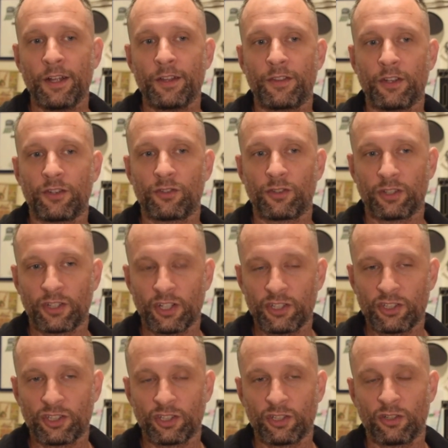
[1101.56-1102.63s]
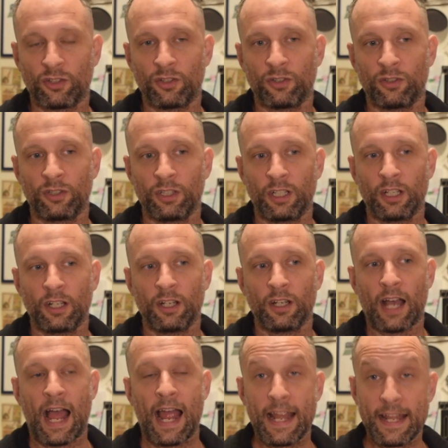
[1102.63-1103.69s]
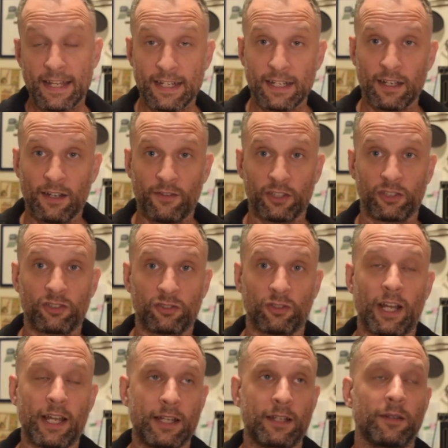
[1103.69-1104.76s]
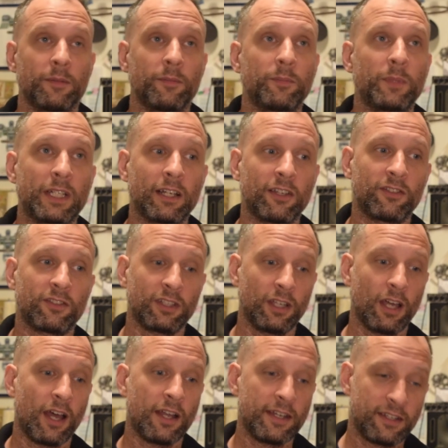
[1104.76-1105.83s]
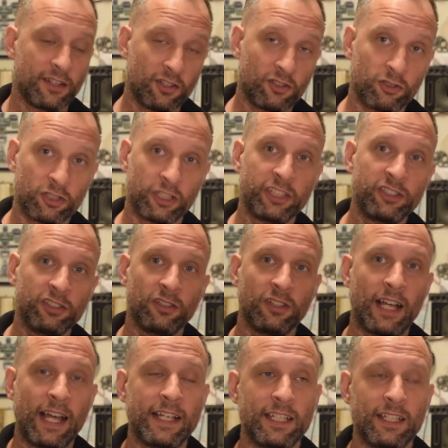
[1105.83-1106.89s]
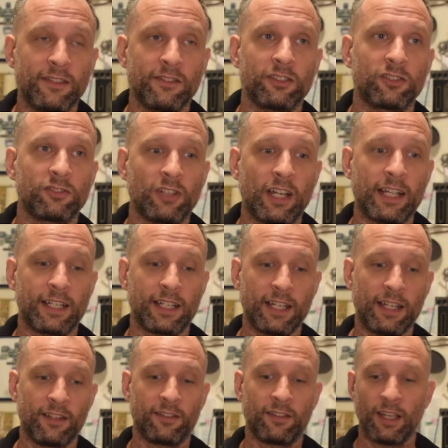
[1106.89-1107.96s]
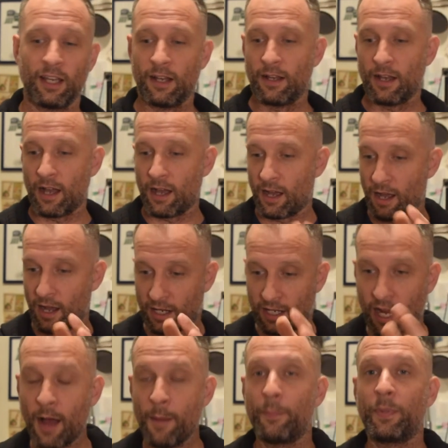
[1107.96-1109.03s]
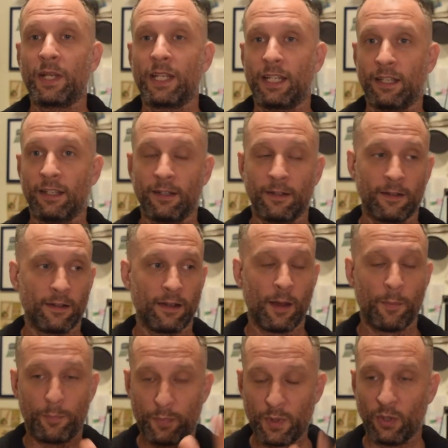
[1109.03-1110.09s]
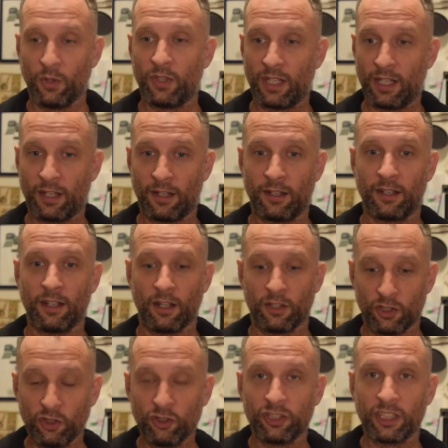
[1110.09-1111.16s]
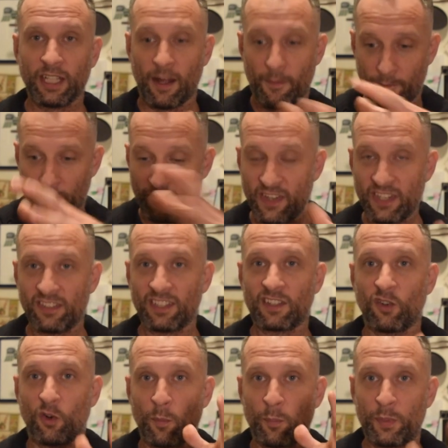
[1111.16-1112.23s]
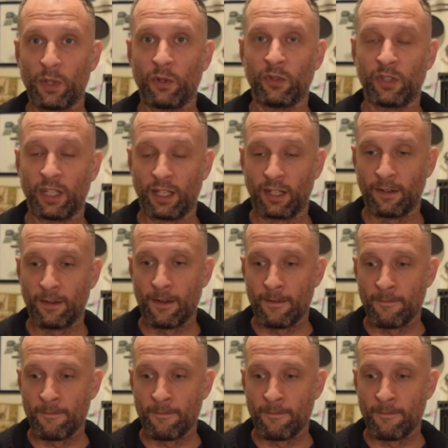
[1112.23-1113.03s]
the traditional idea of a strike. Because the traditional idea of a strike is a company, a building, usually a physical building,